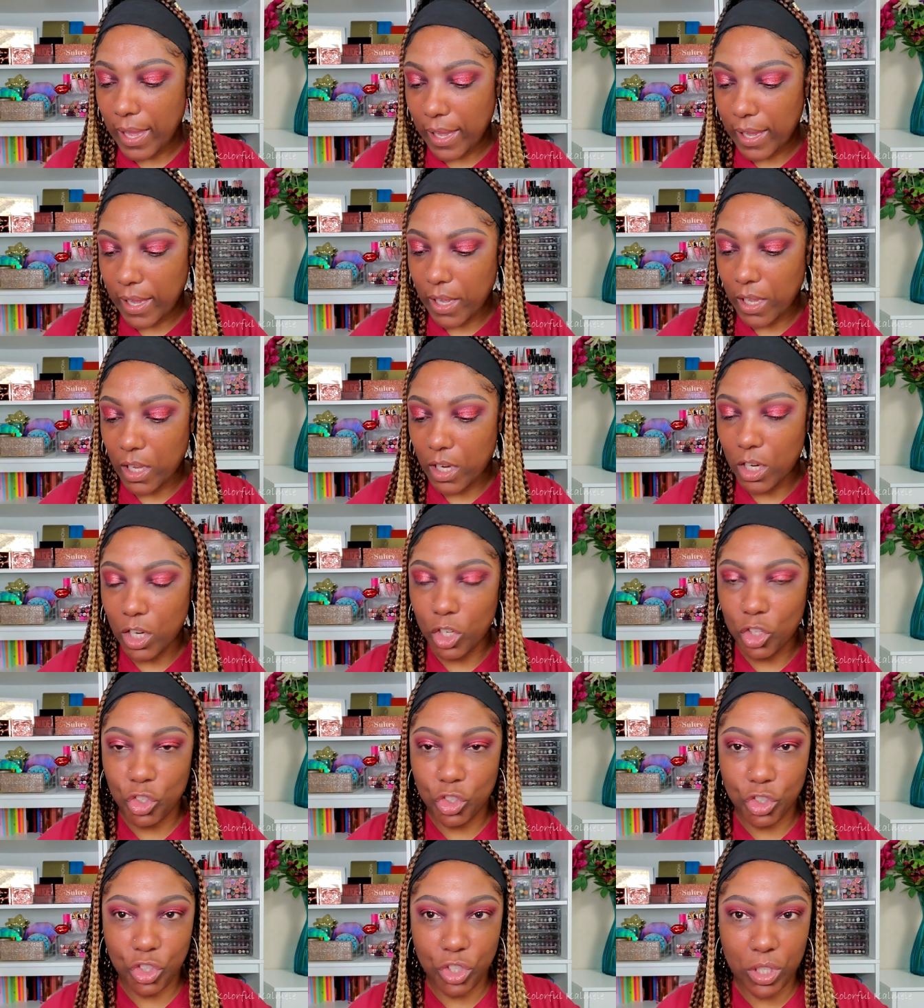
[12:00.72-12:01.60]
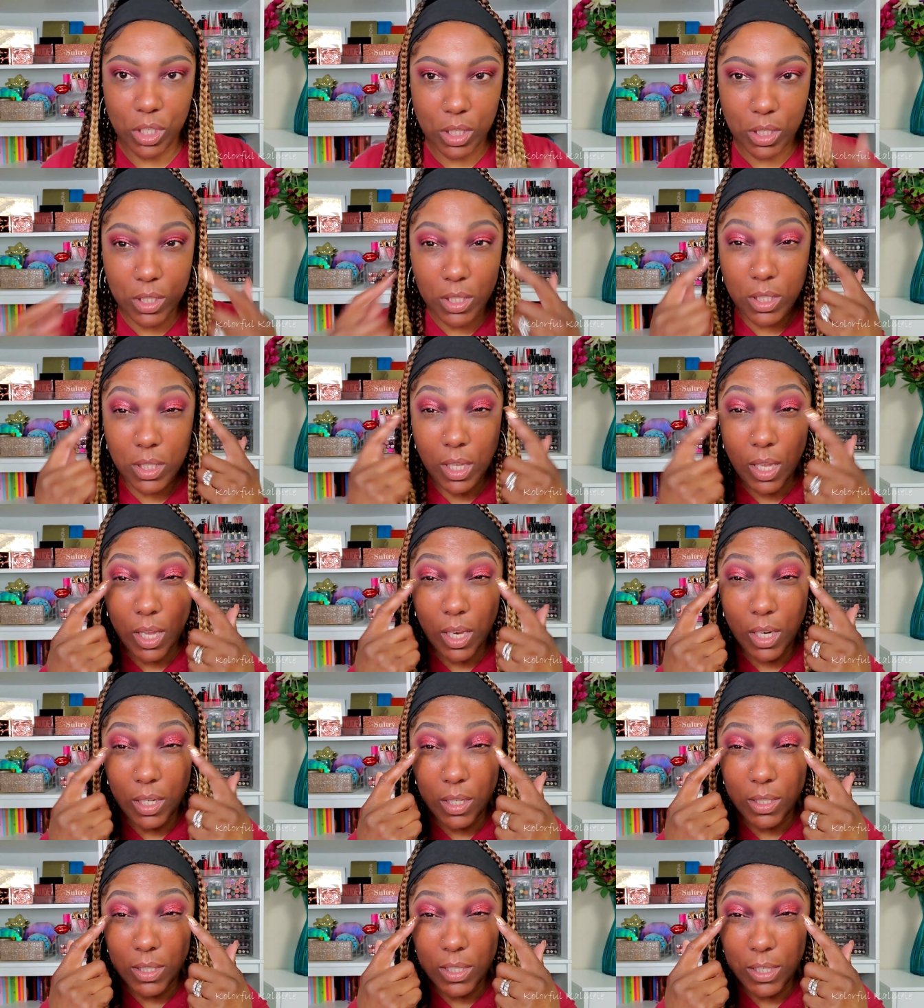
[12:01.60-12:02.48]
and just kind
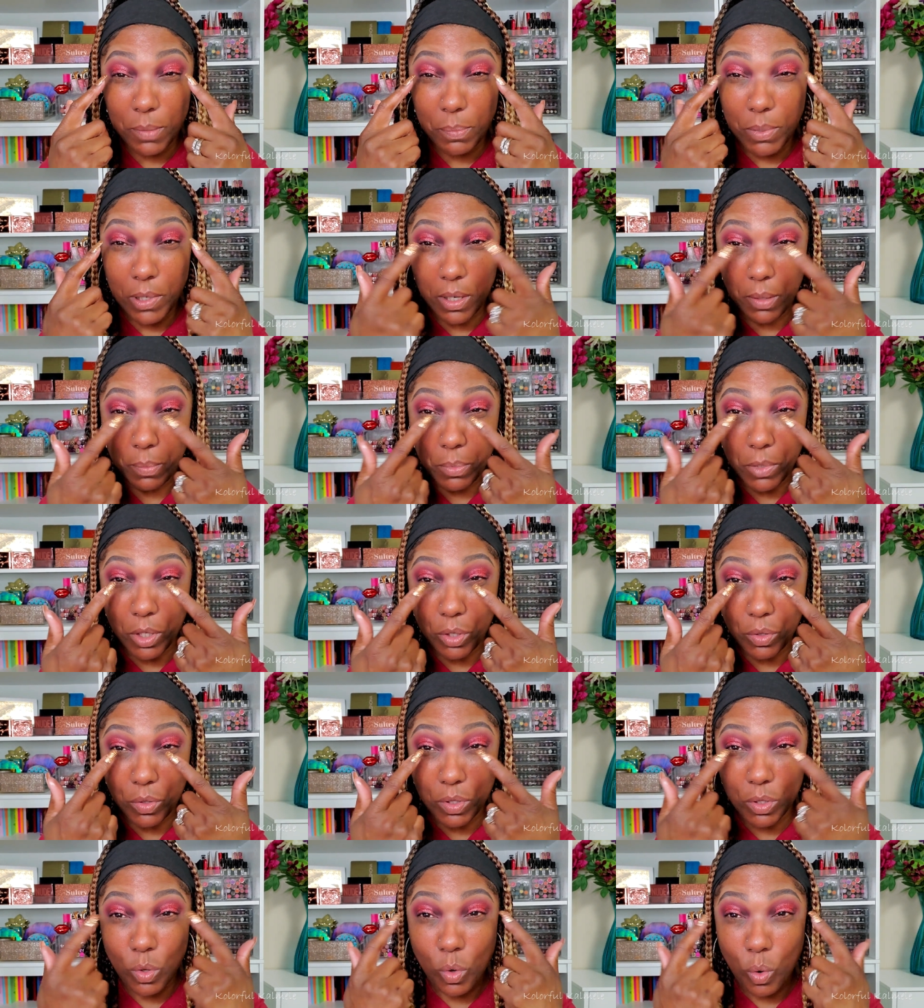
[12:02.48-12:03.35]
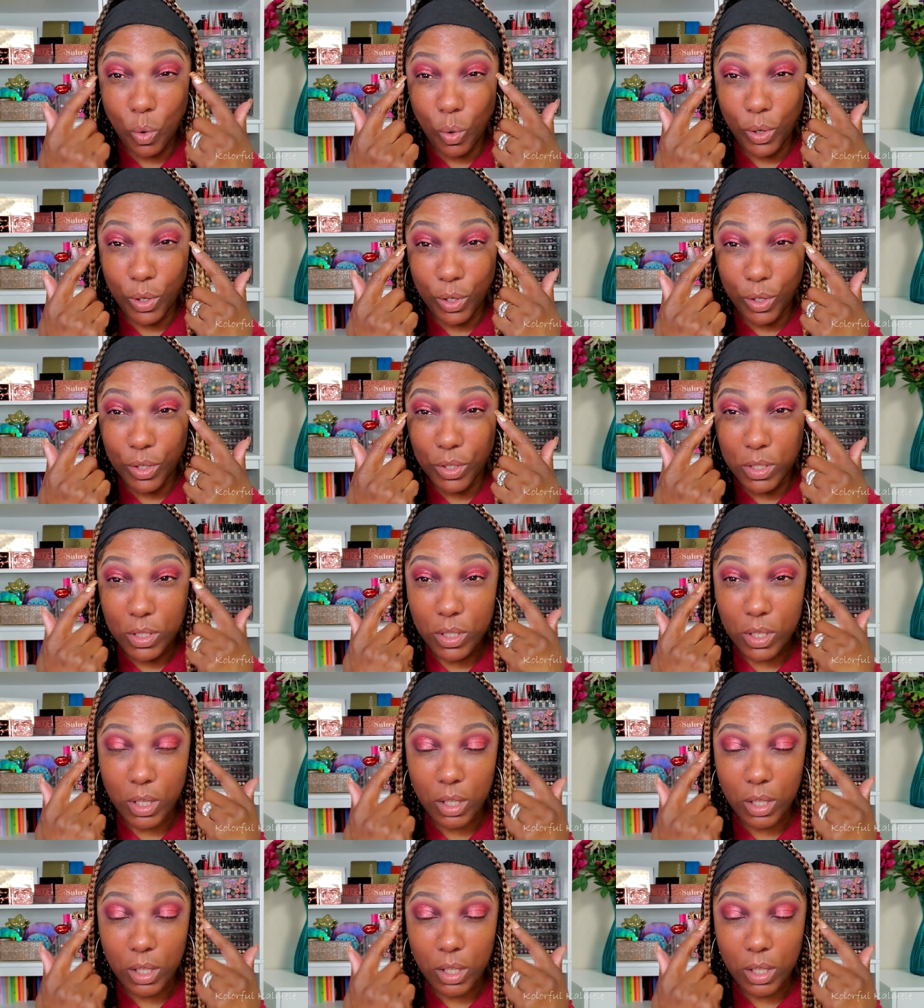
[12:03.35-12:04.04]
of deepen up those corners